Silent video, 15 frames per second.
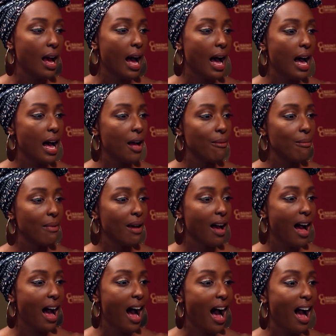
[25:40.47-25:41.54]

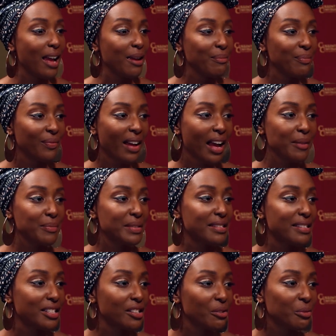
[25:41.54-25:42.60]
I'm
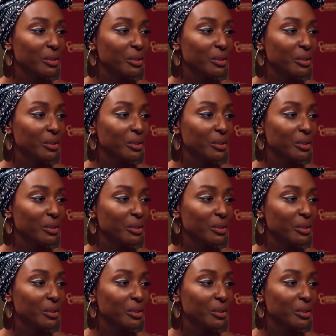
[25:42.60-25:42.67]
still